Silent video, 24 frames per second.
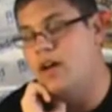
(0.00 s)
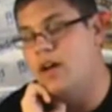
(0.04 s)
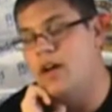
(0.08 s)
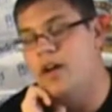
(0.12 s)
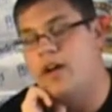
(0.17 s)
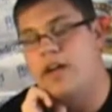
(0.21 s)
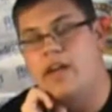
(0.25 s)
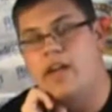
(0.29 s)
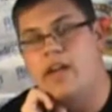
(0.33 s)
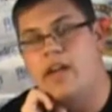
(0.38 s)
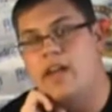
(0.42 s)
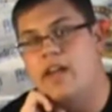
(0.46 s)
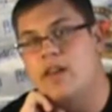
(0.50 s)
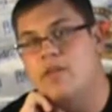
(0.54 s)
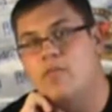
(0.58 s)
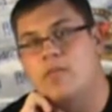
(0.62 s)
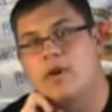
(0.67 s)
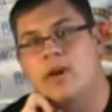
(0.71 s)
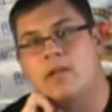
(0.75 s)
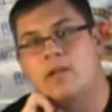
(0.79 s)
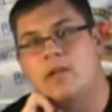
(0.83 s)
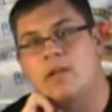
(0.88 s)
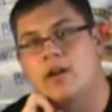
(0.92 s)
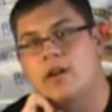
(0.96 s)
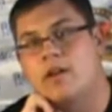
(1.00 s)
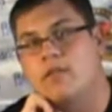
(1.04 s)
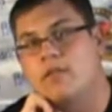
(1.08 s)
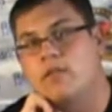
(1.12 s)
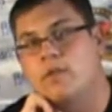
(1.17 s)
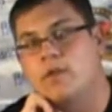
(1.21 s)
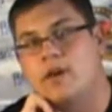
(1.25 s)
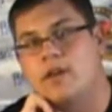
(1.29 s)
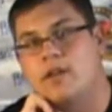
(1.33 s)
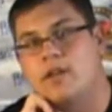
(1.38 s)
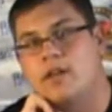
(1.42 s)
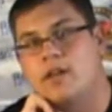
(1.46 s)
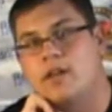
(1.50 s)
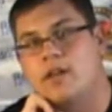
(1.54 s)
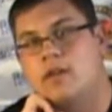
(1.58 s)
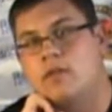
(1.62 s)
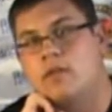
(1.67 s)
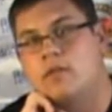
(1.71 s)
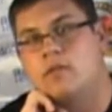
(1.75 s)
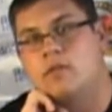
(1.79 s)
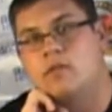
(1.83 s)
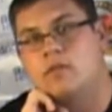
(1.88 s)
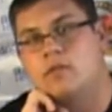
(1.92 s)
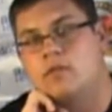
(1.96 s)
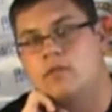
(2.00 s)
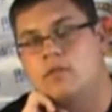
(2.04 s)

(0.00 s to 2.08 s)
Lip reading: I hate my life right now.